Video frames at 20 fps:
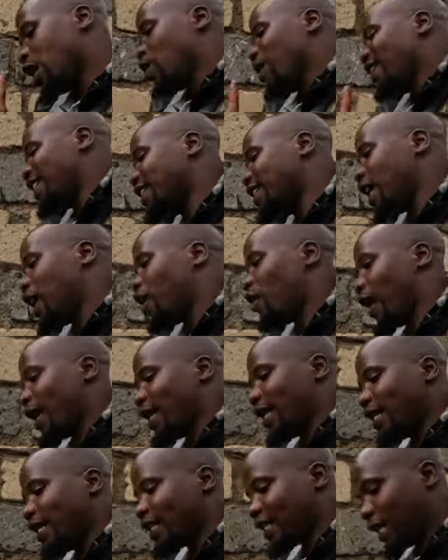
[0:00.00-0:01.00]
Right now
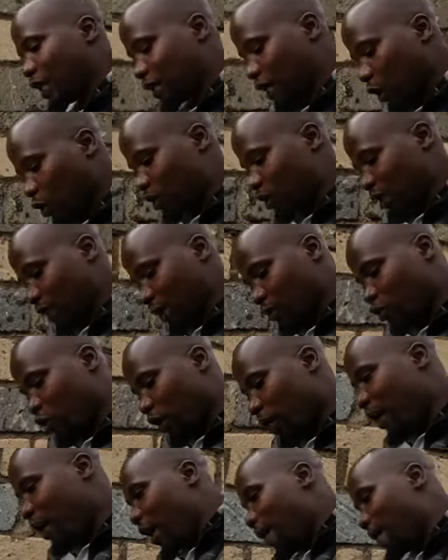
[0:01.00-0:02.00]
I need 10,000
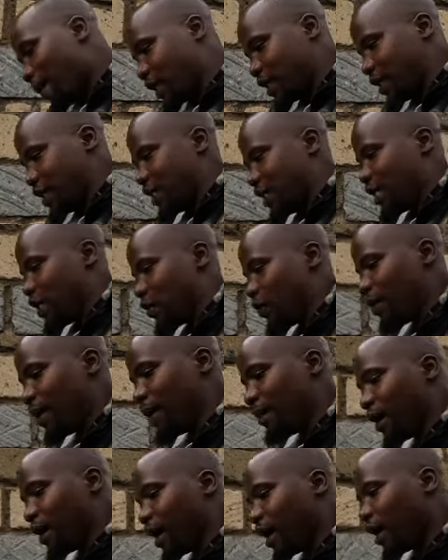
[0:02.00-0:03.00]
subscriber, but
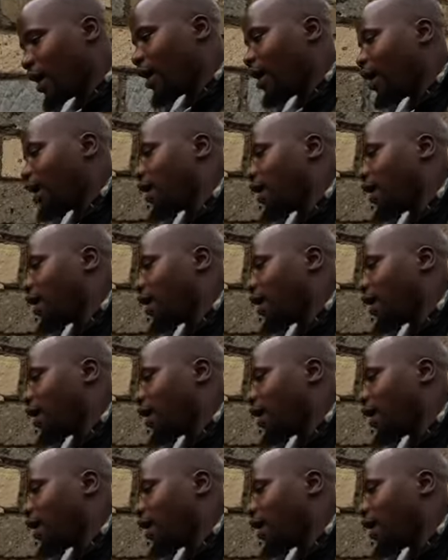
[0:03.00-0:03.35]
remember,